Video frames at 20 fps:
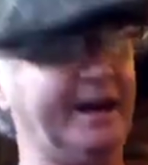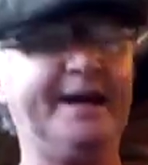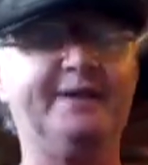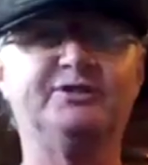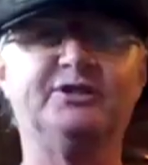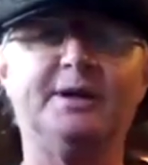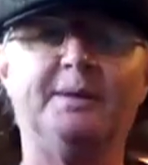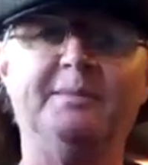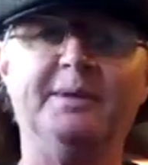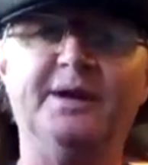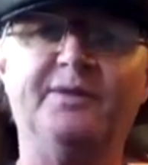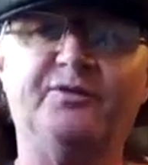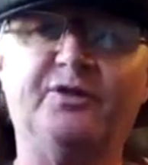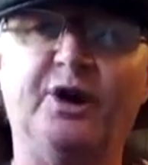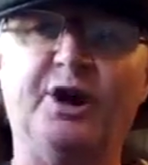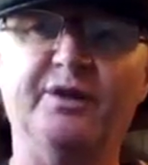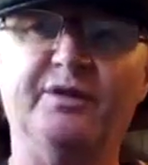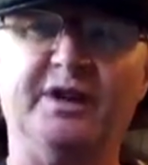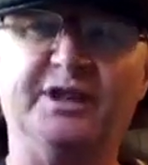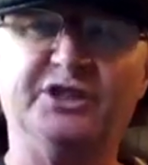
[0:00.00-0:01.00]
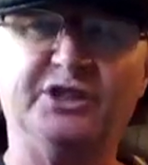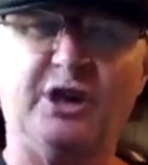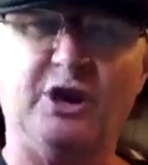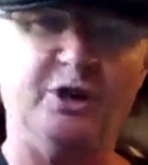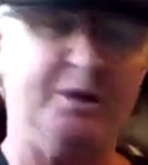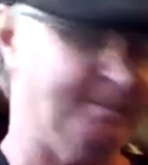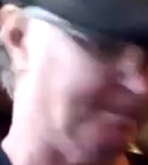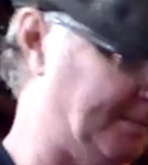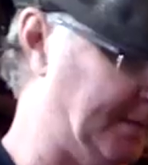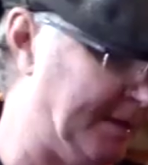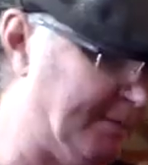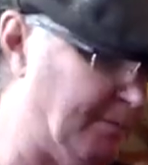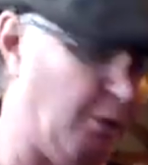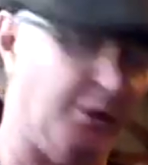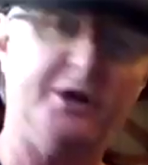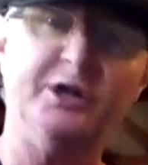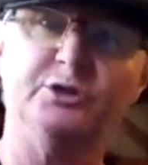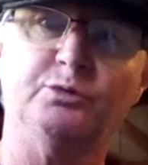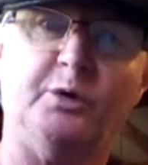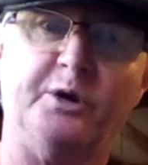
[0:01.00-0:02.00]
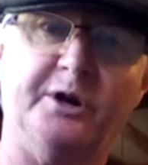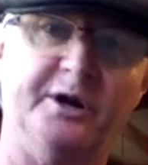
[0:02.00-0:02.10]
have some left over. So never mind, is what